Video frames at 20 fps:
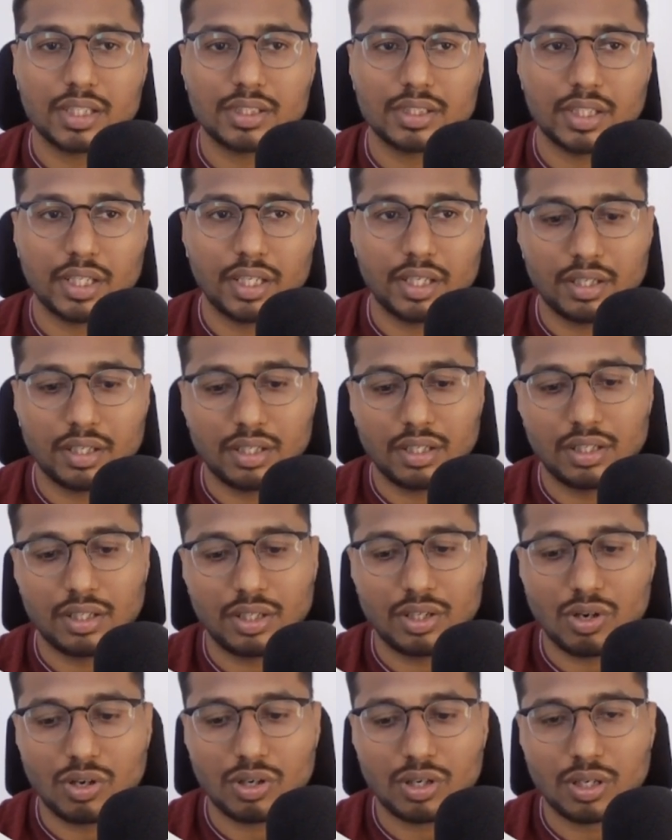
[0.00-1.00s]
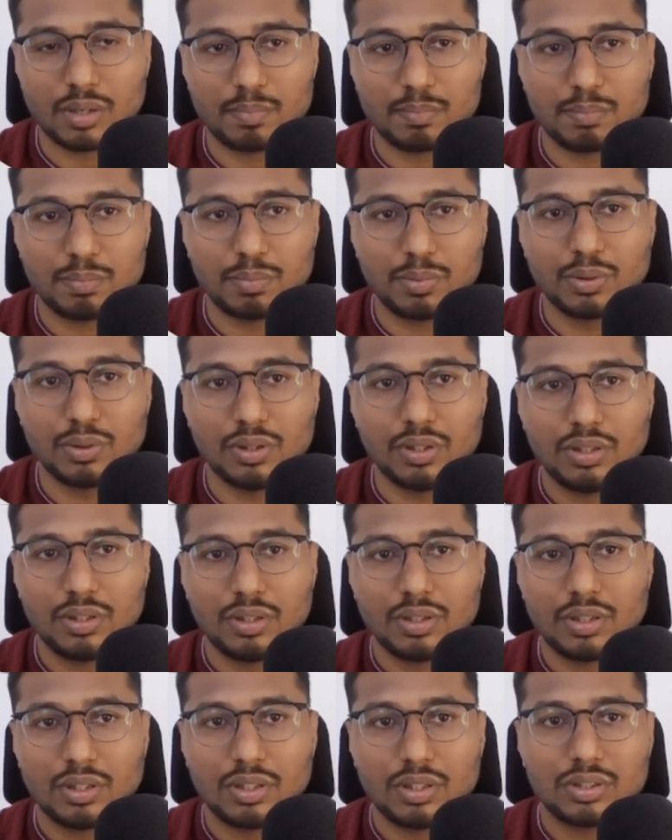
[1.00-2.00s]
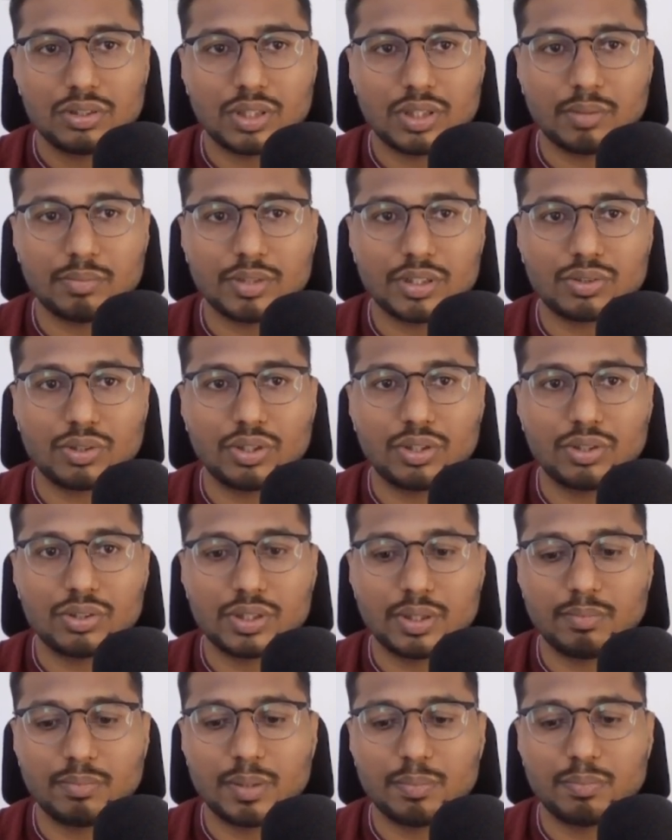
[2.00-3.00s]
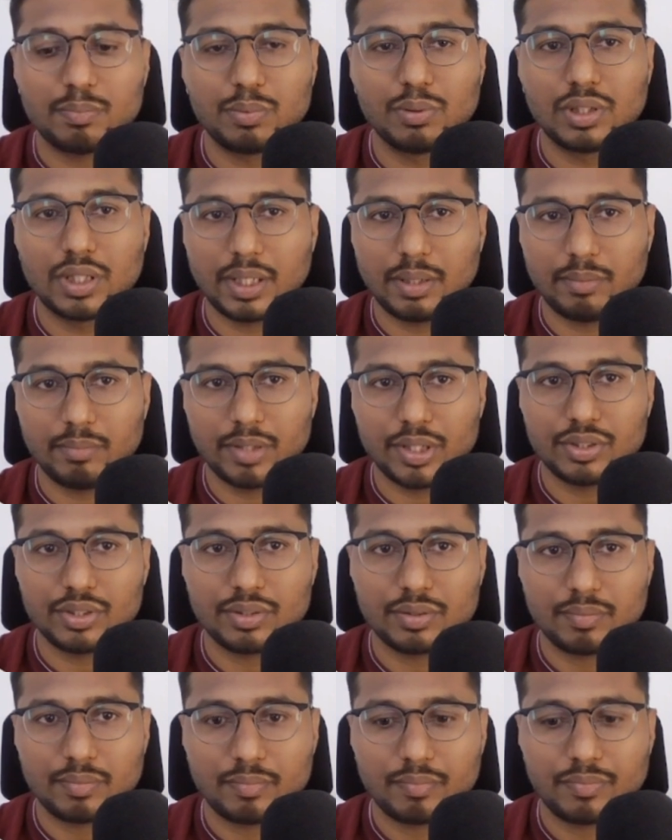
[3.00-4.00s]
say a docker pull. So I'm just going to simply pull the image.